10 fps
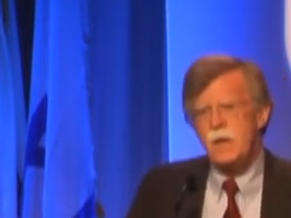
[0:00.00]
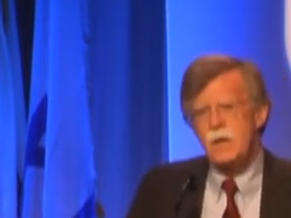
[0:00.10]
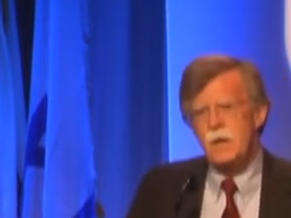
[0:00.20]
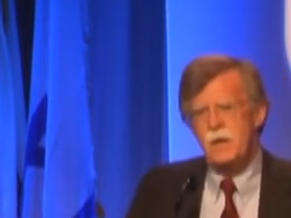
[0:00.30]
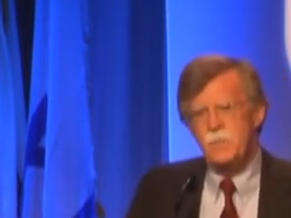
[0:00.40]

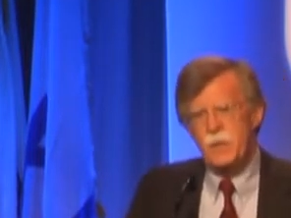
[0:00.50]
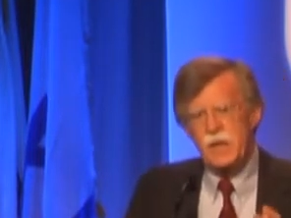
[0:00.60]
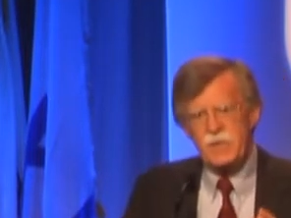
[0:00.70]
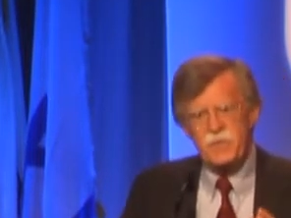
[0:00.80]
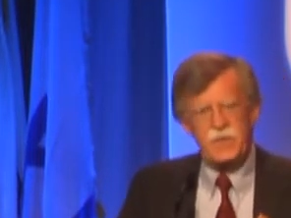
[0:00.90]
Uh, but
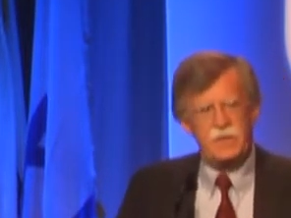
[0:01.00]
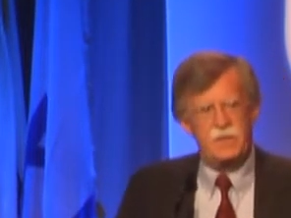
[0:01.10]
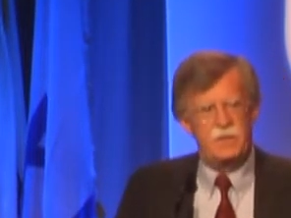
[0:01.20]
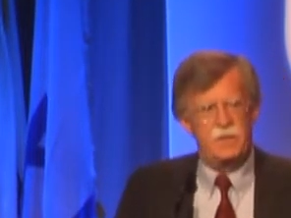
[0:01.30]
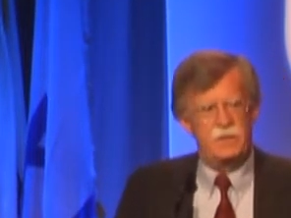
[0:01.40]
I think
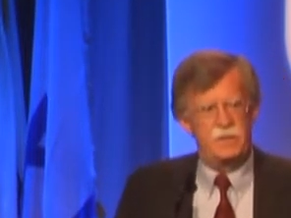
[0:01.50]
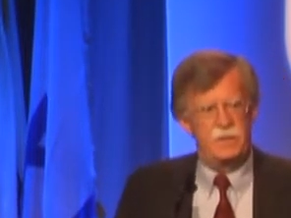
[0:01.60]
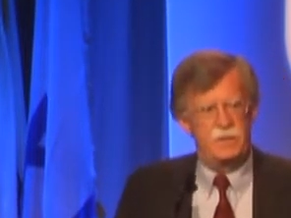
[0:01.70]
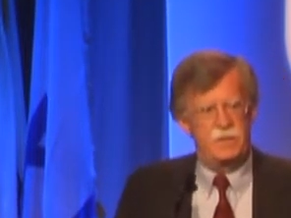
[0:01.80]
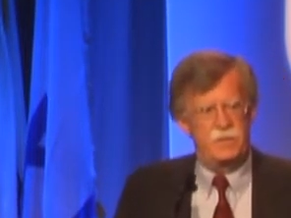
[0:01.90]
that
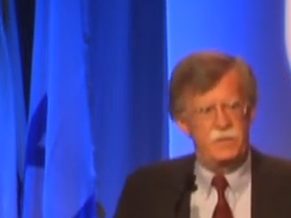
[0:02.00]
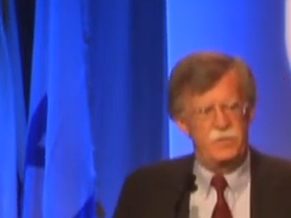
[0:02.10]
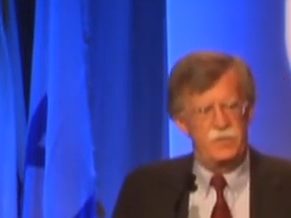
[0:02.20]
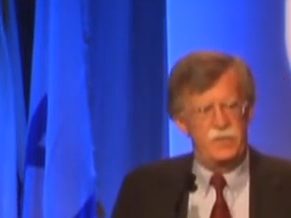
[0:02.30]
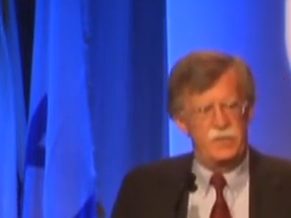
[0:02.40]
uh,
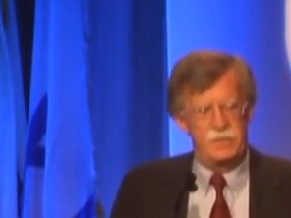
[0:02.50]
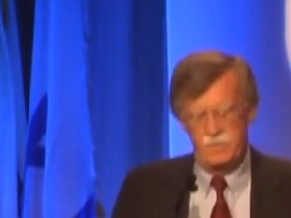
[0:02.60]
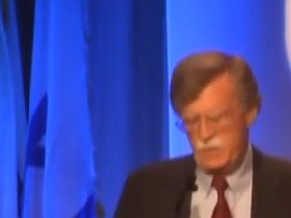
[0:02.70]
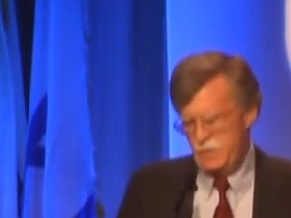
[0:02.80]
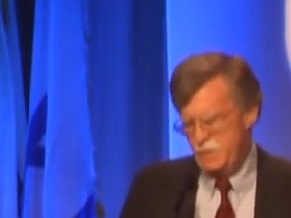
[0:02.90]
the
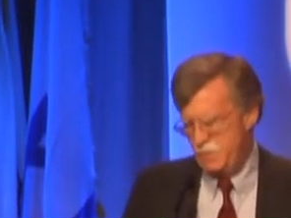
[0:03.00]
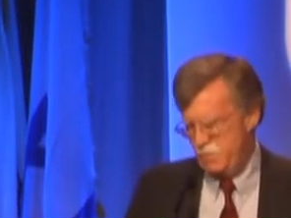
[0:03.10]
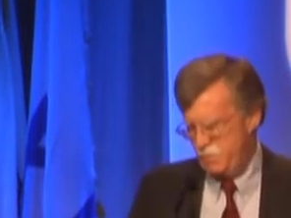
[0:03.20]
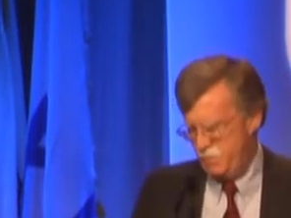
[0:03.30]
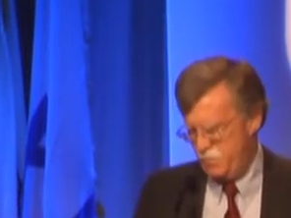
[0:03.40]

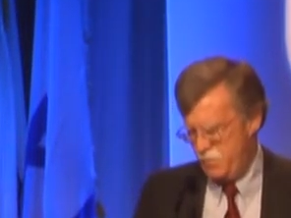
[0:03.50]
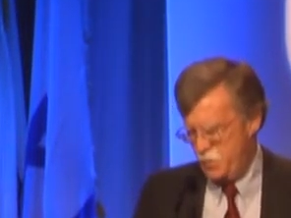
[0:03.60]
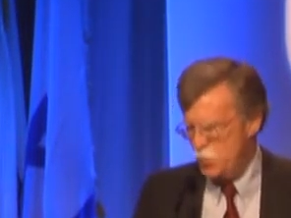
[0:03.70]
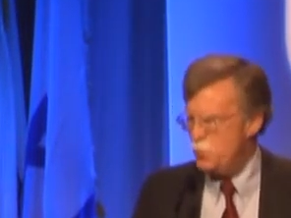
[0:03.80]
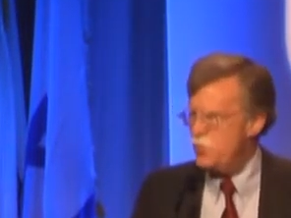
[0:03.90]

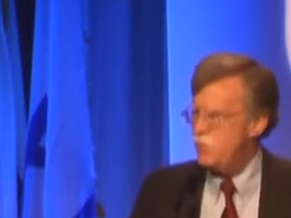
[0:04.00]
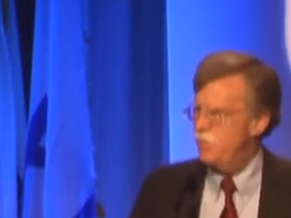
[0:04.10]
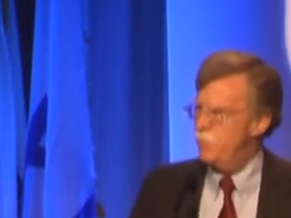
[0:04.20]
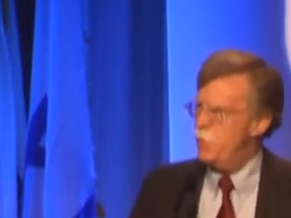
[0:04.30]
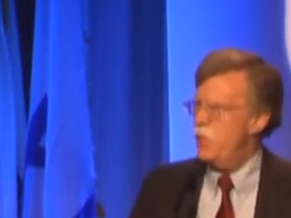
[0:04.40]
use of
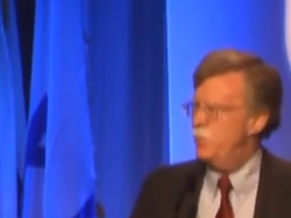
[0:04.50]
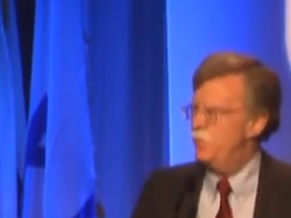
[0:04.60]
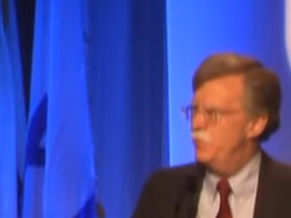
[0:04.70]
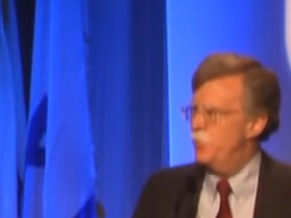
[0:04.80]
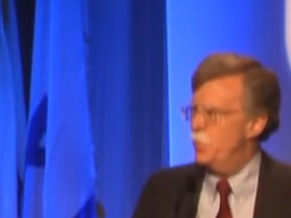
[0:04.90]

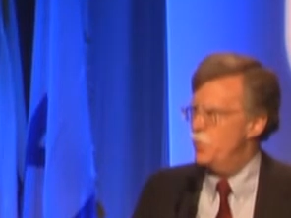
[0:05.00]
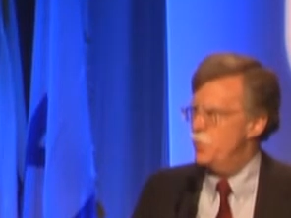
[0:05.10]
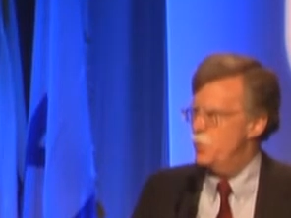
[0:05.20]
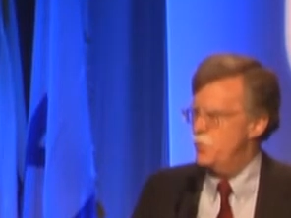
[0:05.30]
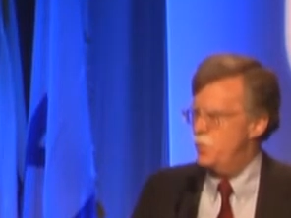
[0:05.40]
preemptive force
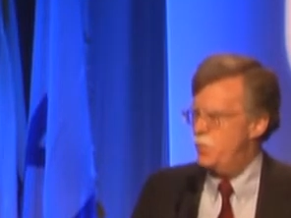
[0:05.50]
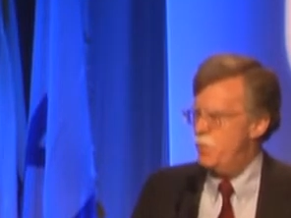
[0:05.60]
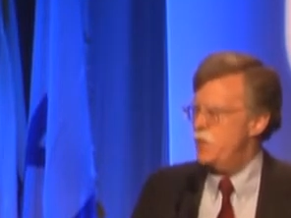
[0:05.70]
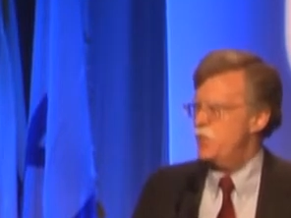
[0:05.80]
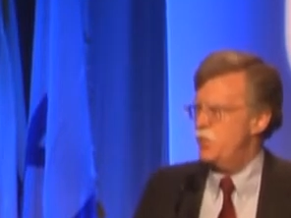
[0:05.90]
was
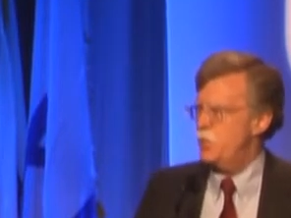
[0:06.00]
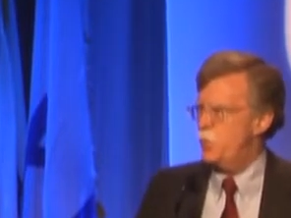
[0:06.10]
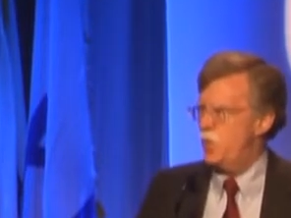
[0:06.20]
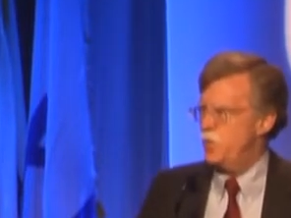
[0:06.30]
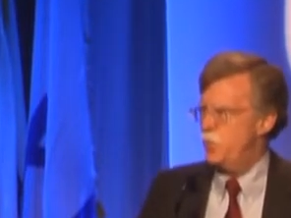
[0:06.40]
best
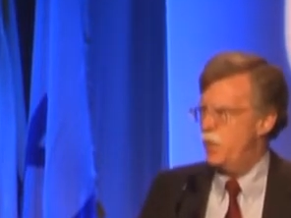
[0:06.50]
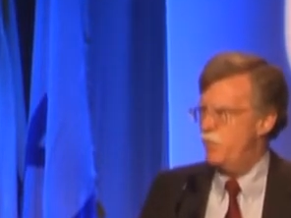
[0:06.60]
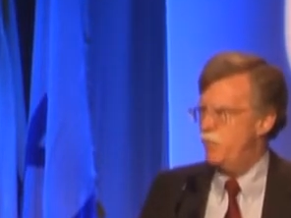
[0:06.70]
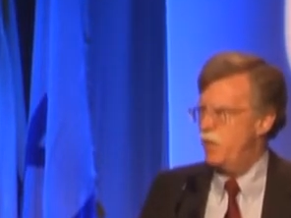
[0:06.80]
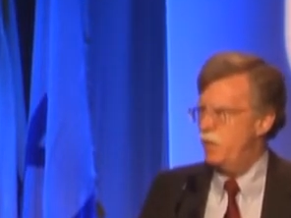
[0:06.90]
expressed by
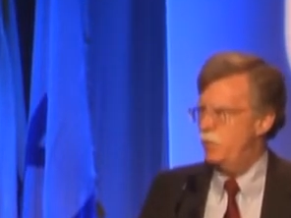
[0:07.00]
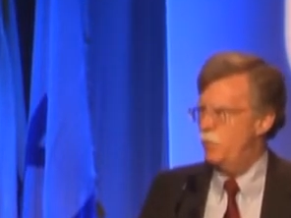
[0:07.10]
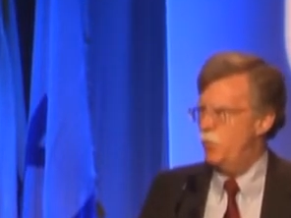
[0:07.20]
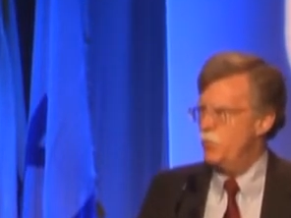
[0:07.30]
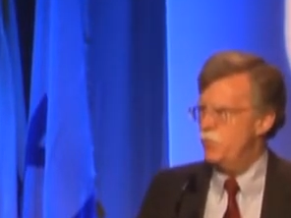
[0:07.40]
Franklin
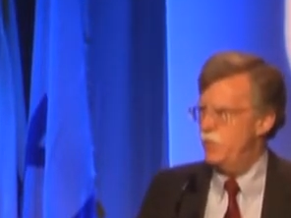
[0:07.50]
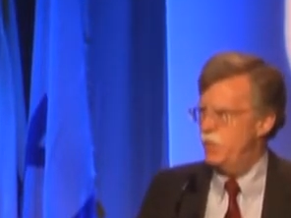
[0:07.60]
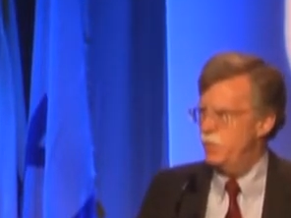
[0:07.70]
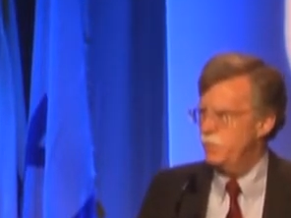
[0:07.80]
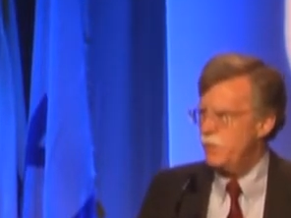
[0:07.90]

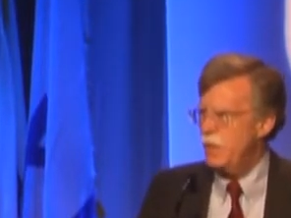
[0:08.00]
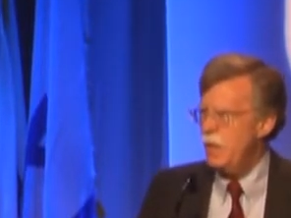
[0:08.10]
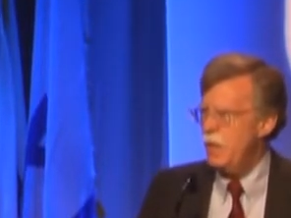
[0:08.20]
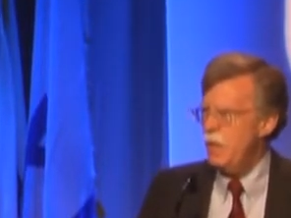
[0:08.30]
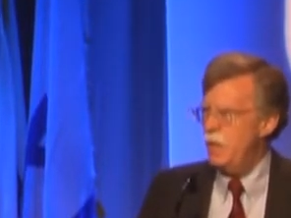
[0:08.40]
Roosevelt
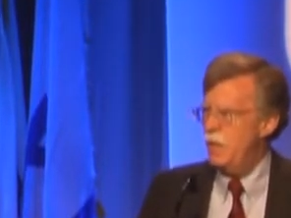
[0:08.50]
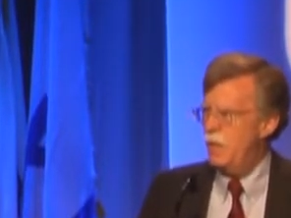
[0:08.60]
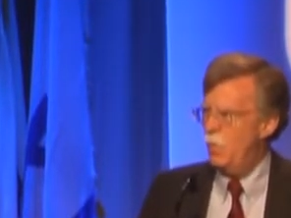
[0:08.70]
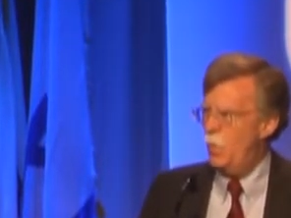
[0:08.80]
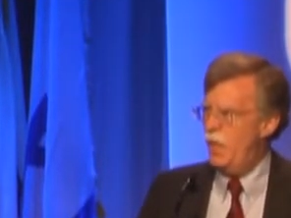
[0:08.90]

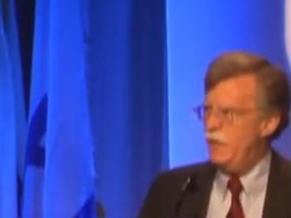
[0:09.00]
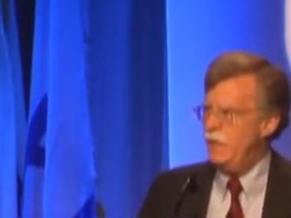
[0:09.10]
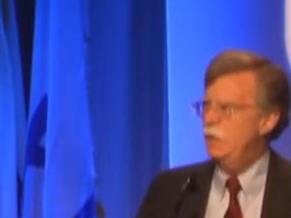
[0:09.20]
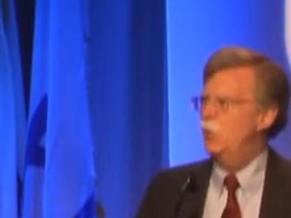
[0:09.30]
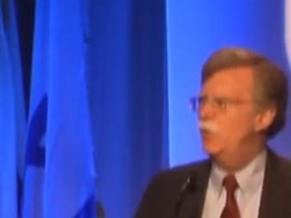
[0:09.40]
uh, when
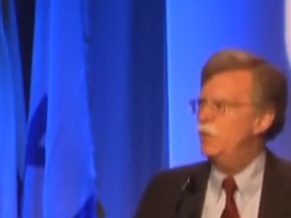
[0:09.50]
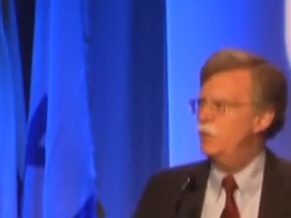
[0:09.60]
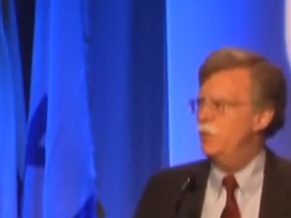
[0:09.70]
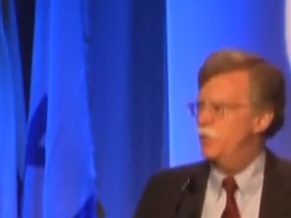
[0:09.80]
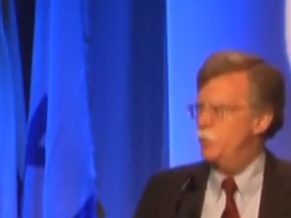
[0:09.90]
he looked
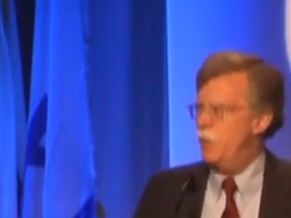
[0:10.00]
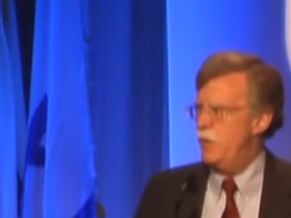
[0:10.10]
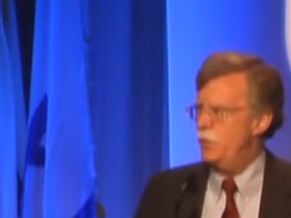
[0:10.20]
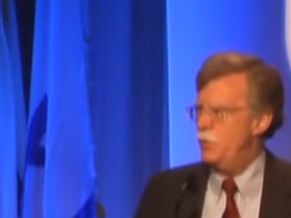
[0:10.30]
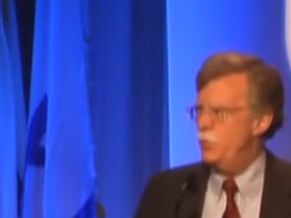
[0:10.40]
at the
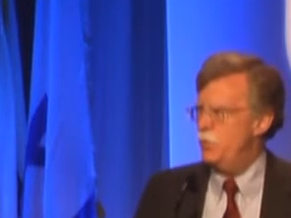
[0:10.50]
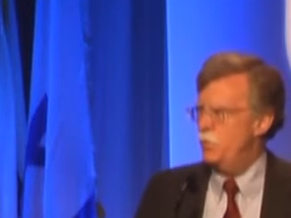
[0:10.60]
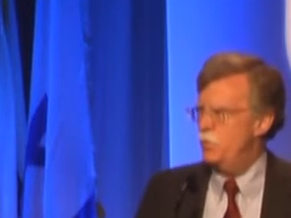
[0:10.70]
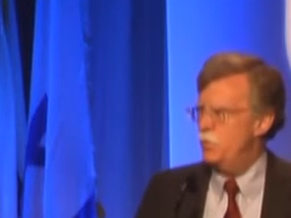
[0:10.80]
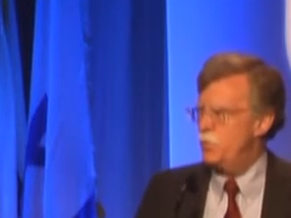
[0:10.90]
threat
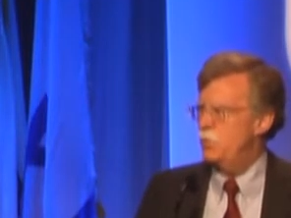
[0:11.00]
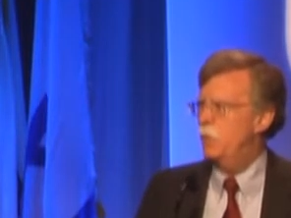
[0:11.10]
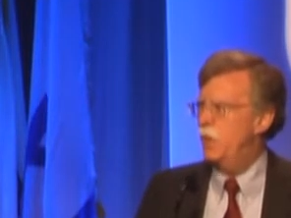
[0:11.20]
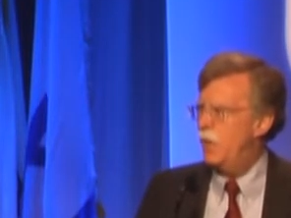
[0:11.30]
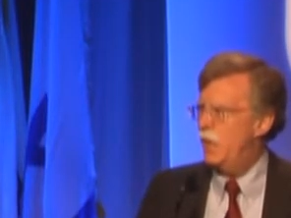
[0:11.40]
to
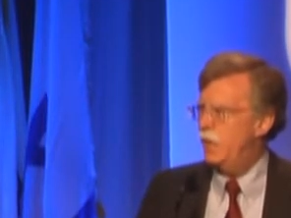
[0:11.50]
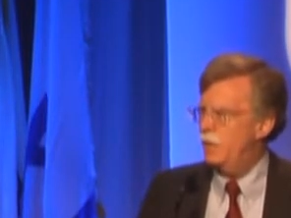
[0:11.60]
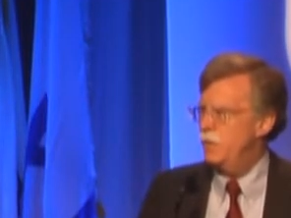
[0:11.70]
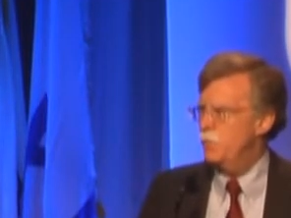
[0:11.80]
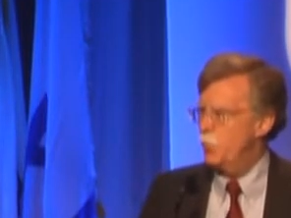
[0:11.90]

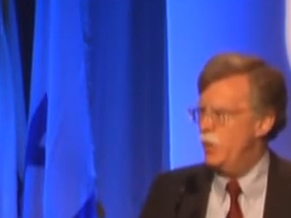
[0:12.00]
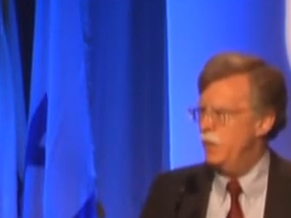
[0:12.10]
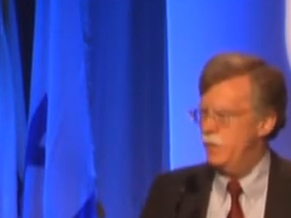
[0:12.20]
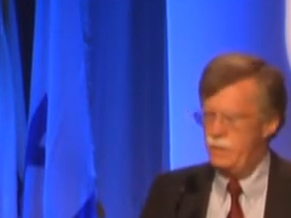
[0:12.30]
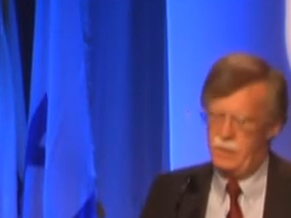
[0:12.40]
supplying
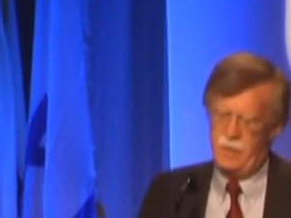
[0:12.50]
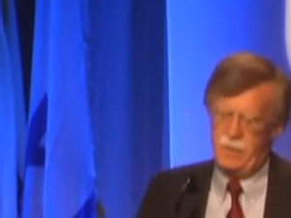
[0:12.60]
Britain